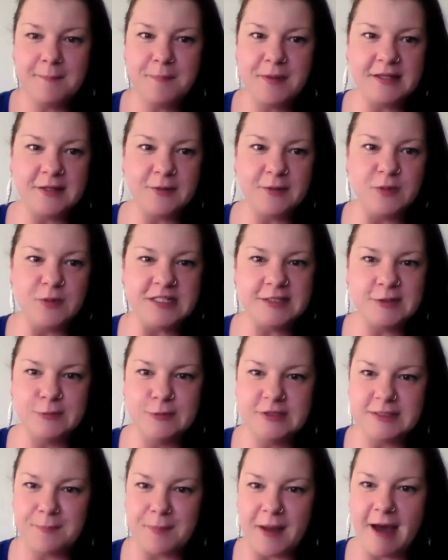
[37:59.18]
bit that we
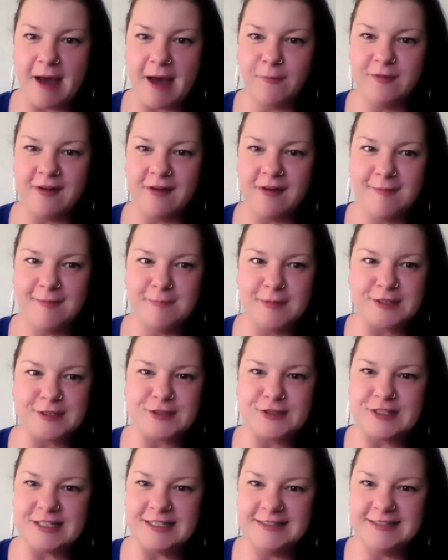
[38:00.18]
talked about without
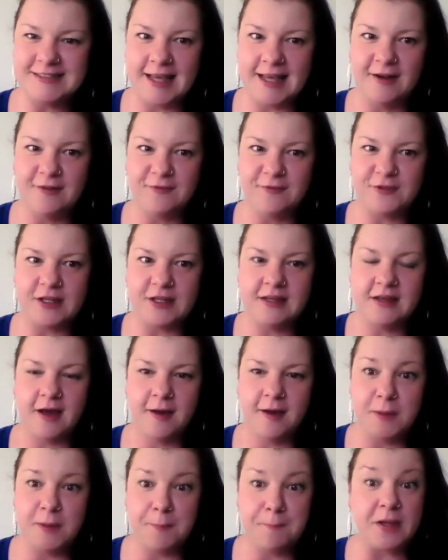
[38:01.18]
much detail of
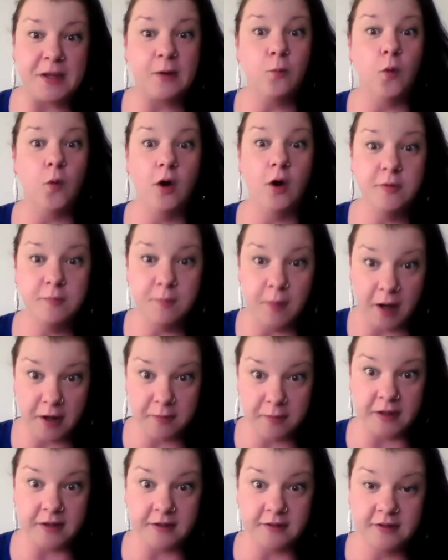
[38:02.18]
the big woe
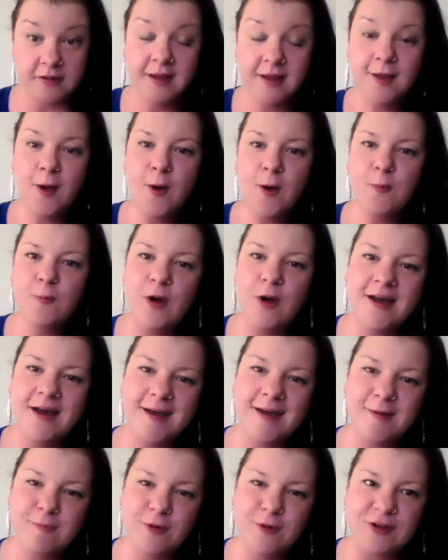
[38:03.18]
moment,
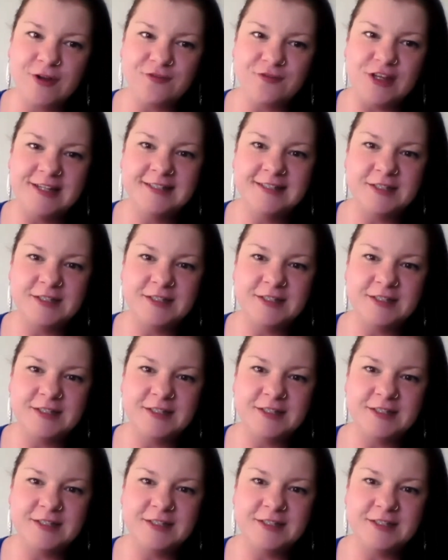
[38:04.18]
where one of the